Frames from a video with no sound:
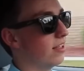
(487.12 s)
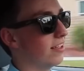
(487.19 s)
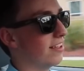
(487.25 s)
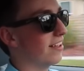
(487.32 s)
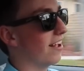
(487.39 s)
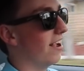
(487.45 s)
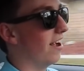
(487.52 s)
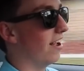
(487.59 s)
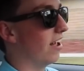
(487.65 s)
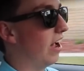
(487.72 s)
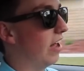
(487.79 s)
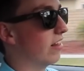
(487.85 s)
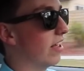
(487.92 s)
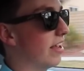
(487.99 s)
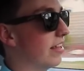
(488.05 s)
Yeah,
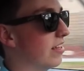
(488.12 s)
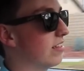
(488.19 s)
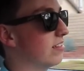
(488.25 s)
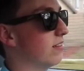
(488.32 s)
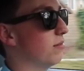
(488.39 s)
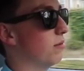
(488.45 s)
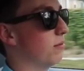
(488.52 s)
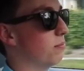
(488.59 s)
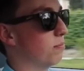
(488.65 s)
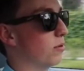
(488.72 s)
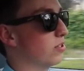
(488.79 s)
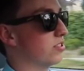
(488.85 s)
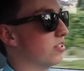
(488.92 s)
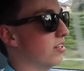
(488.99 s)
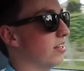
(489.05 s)
I like,
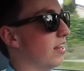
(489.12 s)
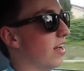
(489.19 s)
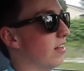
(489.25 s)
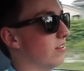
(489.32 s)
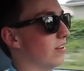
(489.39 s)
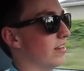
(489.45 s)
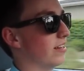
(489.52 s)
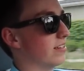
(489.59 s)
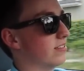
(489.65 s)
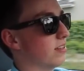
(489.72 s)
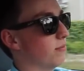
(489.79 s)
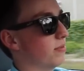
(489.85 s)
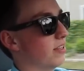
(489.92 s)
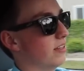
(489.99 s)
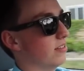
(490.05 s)
personally I like
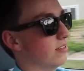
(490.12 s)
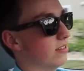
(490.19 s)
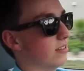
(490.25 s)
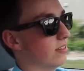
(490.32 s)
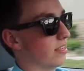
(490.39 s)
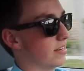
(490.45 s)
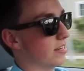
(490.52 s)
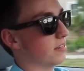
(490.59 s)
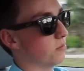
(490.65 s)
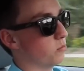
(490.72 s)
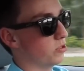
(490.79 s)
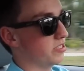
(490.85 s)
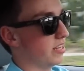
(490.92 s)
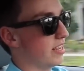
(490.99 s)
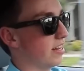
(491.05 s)
something like
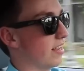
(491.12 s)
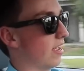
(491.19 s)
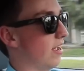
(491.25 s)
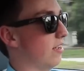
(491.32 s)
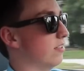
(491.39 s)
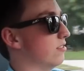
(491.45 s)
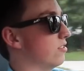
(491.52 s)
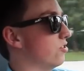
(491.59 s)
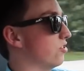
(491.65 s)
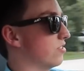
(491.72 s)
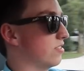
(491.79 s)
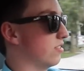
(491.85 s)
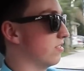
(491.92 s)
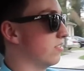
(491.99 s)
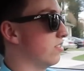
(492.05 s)
what Danny has,
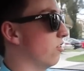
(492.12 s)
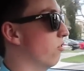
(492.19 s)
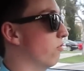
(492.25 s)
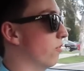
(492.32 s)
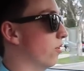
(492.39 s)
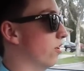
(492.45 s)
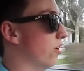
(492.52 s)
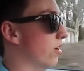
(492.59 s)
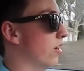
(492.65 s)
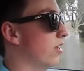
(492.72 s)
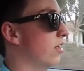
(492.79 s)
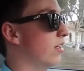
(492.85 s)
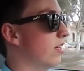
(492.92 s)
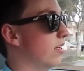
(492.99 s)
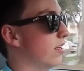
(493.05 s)
just the silver,
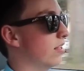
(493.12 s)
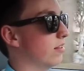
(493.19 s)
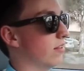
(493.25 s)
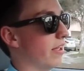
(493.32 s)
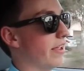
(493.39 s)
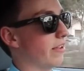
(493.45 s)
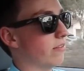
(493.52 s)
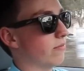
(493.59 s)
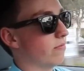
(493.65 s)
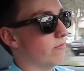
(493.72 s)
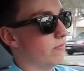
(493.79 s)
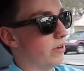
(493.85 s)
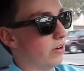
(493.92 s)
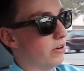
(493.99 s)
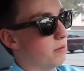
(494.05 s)
like
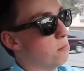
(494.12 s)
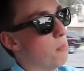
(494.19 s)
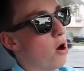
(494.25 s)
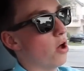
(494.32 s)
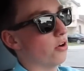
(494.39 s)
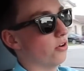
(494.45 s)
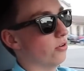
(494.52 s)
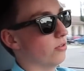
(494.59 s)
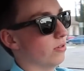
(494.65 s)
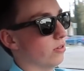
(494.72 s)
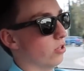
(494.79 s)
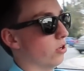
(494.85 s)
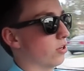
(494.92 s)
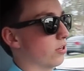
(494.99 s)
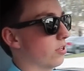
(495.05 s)
very
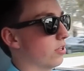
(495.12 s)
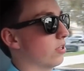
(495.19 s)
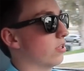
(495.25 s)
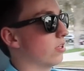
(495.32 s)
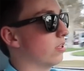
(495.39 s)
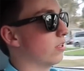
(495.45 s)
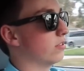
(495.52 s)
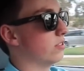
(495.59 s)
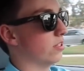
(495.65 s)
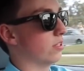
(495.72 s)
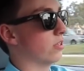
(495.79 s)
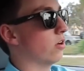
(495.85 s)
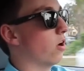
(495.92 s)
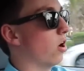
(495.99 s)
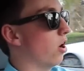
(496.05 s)
modern look to
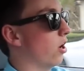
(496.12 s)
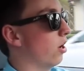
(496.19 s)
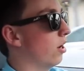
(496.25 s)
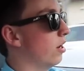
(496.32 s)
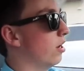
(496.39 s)
the car.